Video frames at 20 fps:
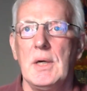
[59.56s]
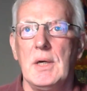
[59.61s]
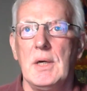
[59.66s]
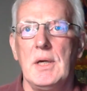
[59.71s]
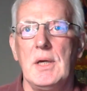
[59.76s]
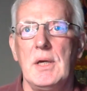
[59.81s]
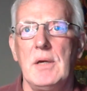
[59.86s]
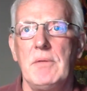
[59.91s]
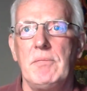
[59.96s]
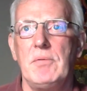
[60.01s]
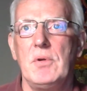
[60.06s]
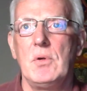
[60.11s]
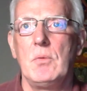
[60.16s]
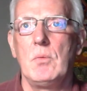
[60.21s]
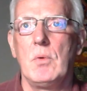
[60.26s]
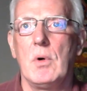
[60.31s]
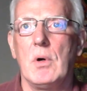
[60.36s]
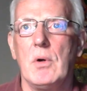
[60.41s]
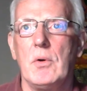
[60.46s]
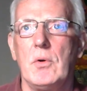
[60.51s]
If you
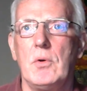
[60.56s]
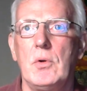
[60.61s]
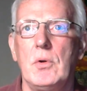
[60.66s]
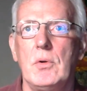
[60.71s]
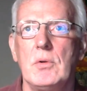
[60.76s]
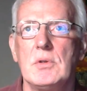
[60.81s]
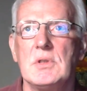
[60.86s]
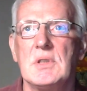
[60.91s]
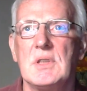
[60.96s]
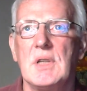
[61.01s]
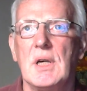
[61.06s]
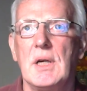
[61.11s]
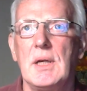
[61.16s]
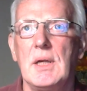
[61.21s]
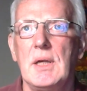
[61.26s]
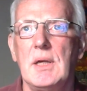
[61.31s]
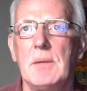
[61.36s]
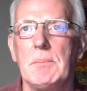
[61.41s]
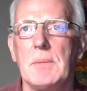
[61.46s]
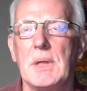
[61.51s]
want to study
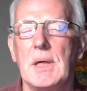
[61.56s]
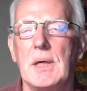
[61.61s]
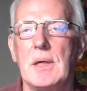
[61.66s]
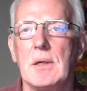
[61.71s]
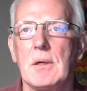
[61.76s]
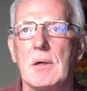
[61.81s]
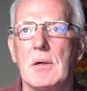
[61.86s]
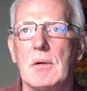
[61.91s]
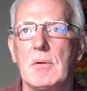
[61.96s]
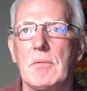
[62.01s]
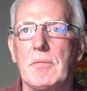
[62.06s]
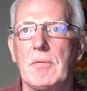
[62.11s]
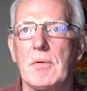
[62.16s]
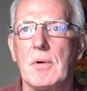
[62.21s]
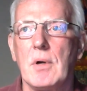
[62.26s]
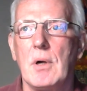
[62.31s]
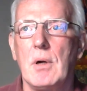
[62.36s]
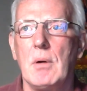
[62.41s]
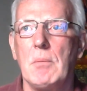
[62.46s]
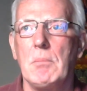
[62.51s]
Himalayan art
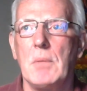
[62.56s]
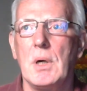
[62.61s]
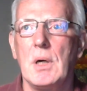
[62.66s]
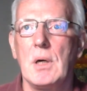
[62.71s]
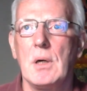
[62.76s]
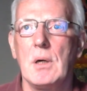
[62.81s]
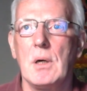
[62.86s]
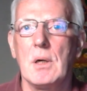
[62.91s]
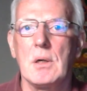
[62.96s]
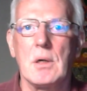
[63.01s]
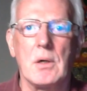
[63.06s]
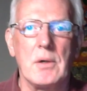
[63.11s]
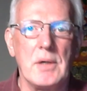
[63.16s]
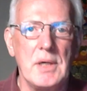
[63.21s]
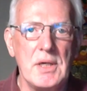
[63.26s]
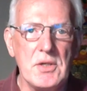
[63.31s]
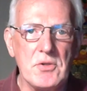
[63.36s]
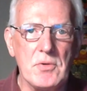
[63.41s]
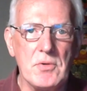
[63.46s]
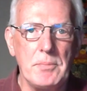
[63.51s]
from an art
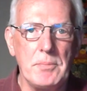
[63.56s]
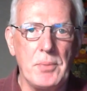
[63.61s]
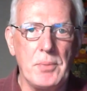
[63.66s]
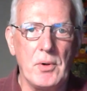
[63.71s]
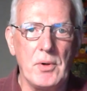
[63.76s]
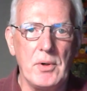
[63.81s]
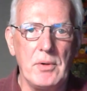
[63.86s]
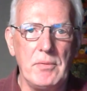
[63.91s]
history point of